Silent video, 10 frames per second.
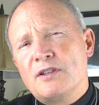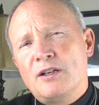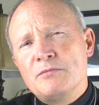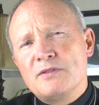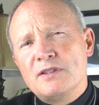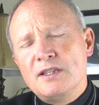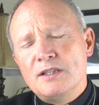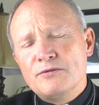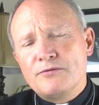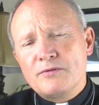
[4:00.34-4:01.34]
come to
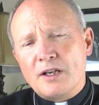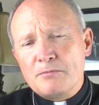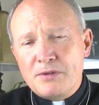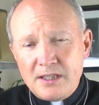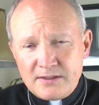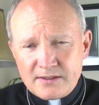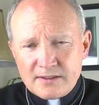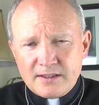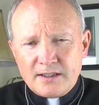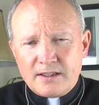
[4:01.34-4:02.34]
give uh,
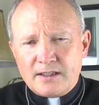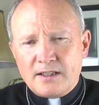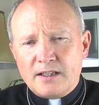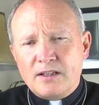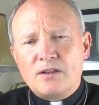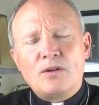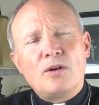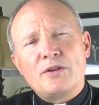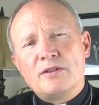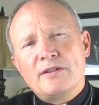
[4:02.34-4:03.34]
peace uh,
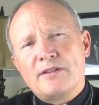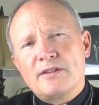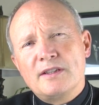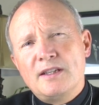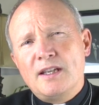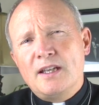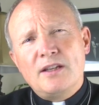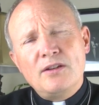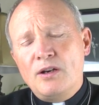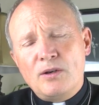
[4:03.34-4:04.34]
on earth?
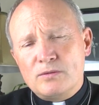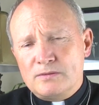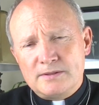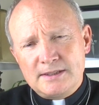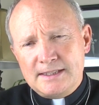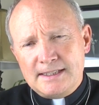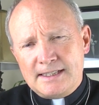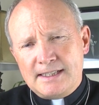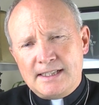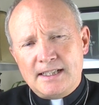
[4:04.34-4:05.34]
No,
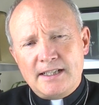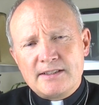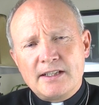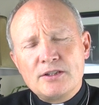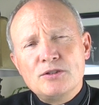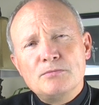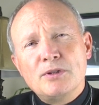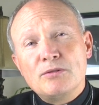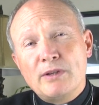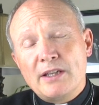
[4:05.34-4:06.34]
I, I tell you,
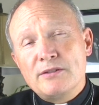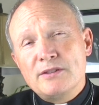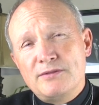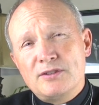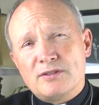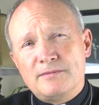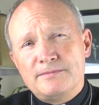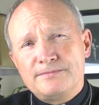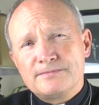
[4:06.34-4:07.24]
but rather division.